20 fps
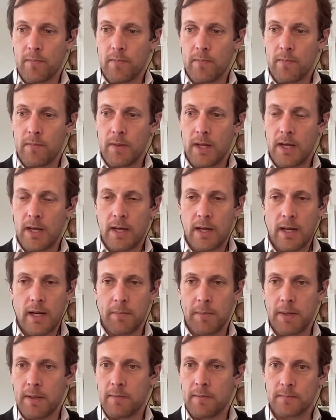Yeah, I
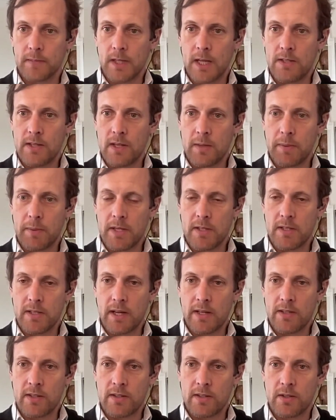mean, it's anybody's
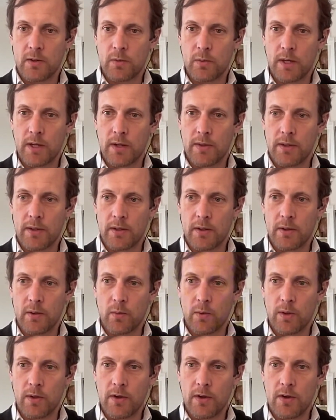guess as to where
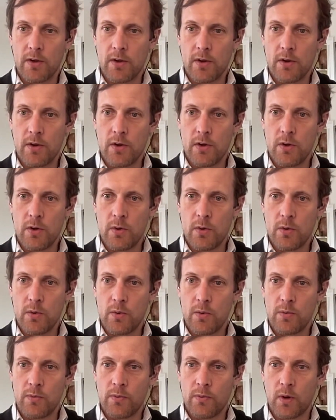the
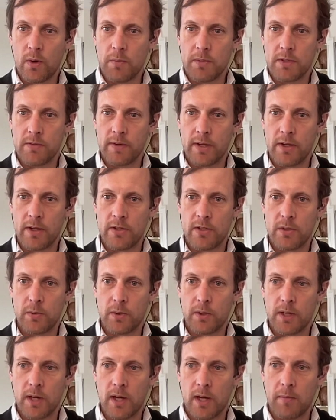new forms of energy
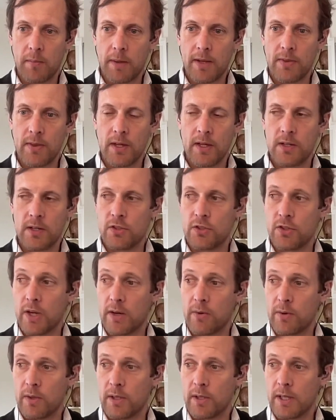will come. I think
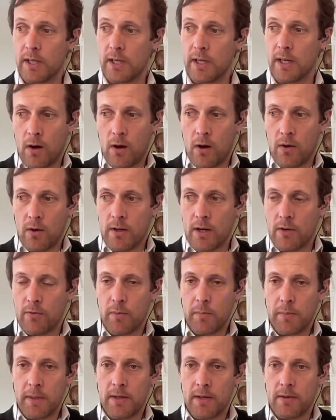generally all
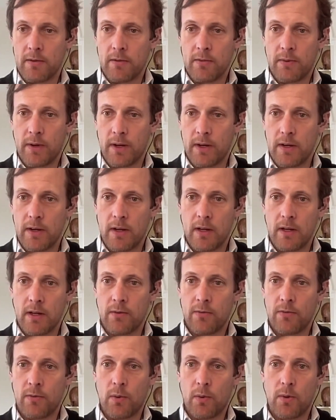government funding
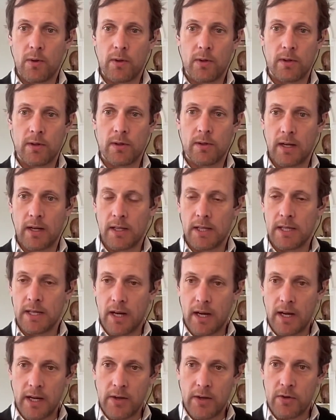for clean
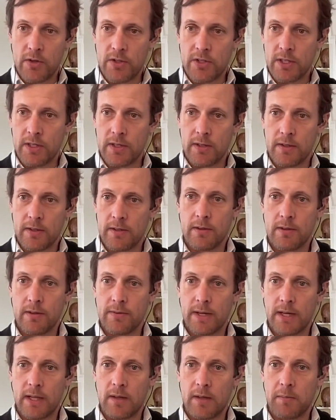hydrogen
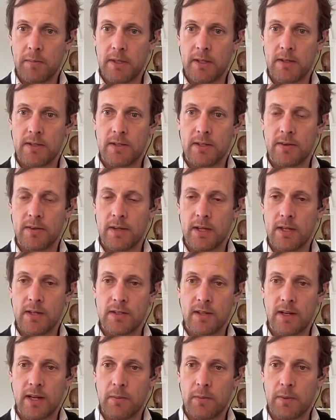development and things
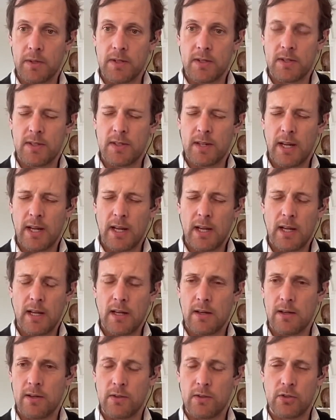that I would
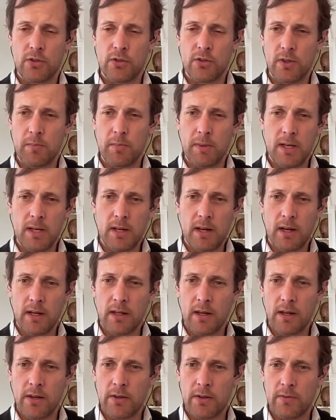say should be
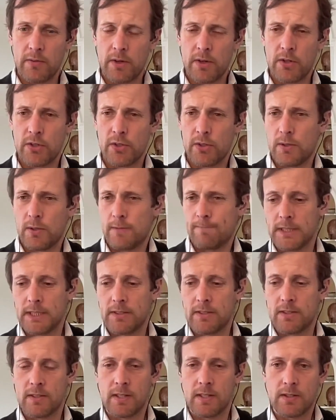non-controversial,
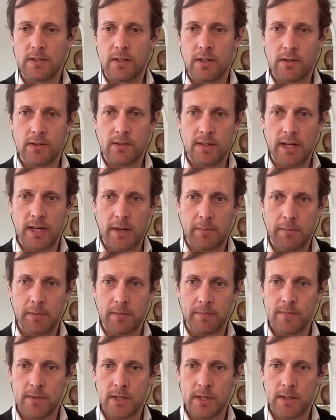it's all stopped.
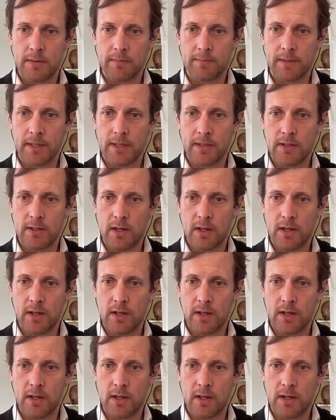So it's